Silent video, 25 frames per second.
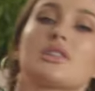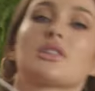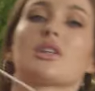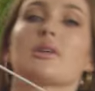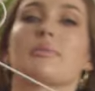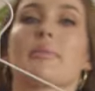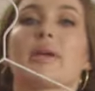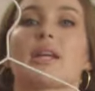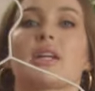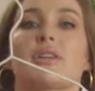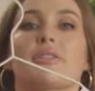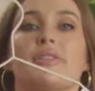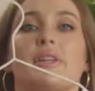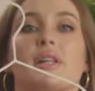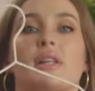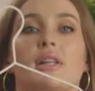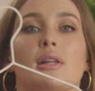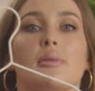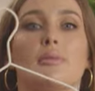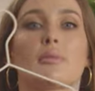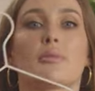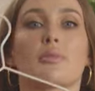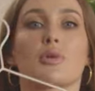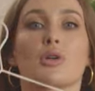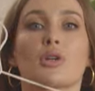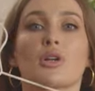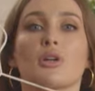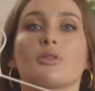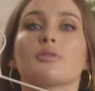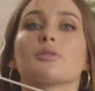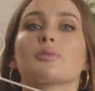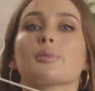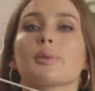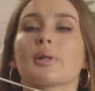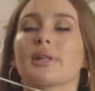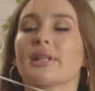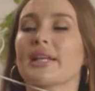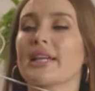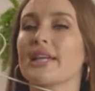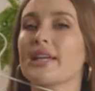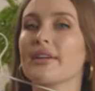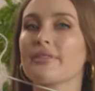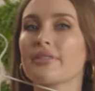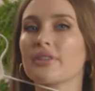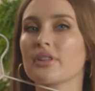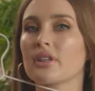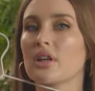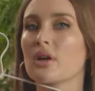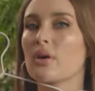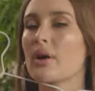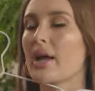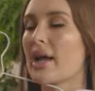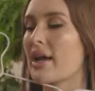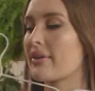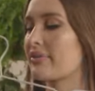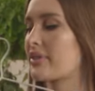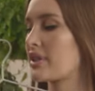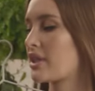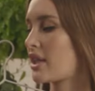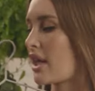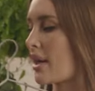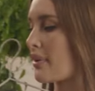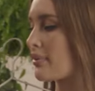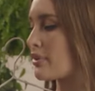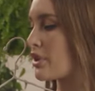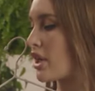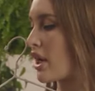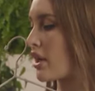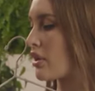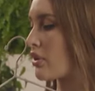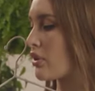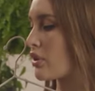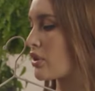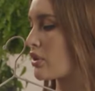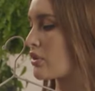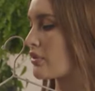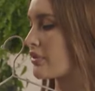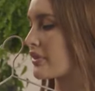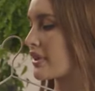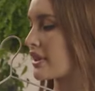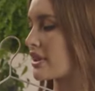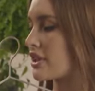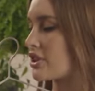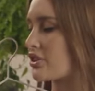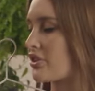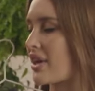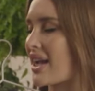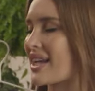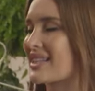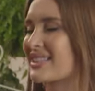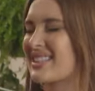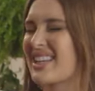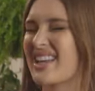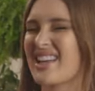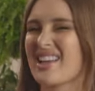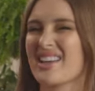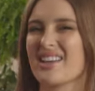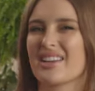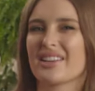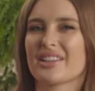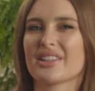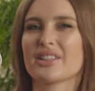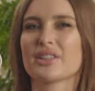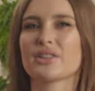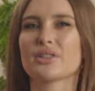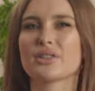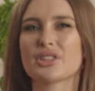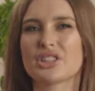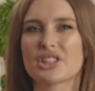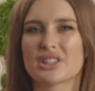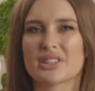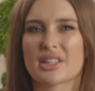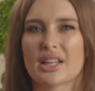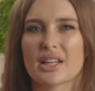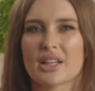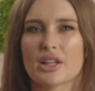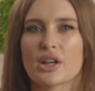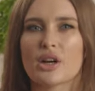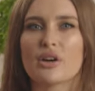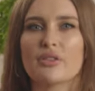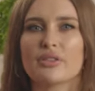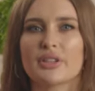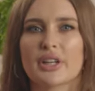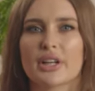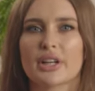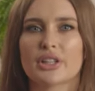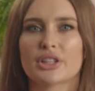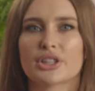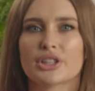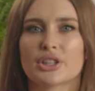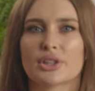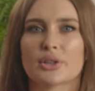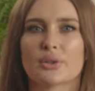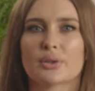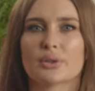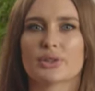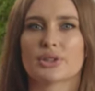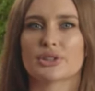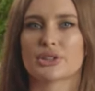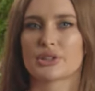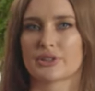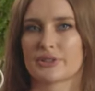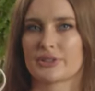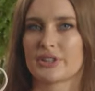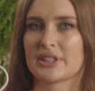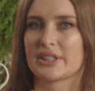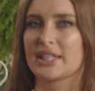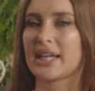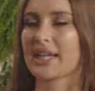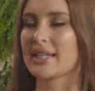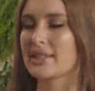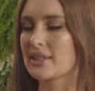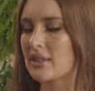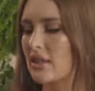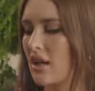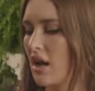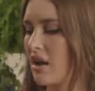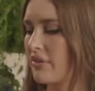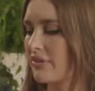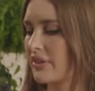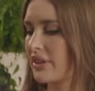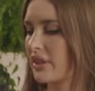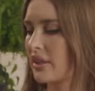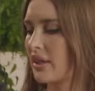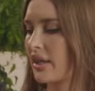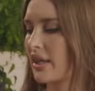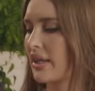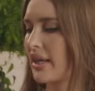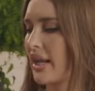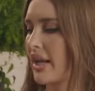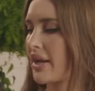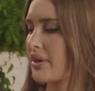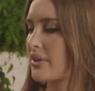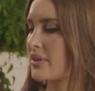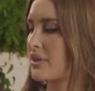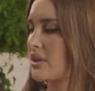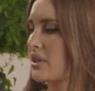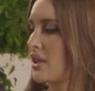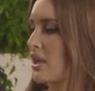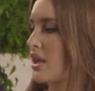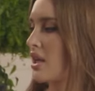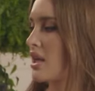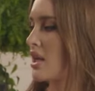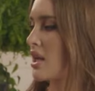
that's gonna make her feel a little bit more comfortable, even though I have the denim jacket going over this dress. You know, she's kind of covered on her shoulders, so if she takes it off on a night out,